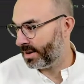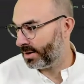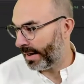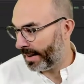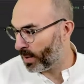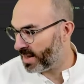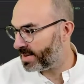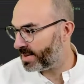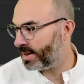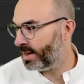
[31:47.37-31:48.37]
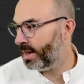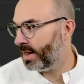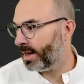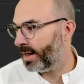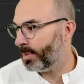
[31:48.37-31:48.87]
request.
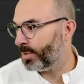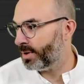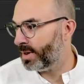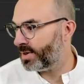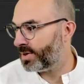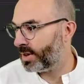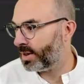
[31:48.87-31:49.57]
So this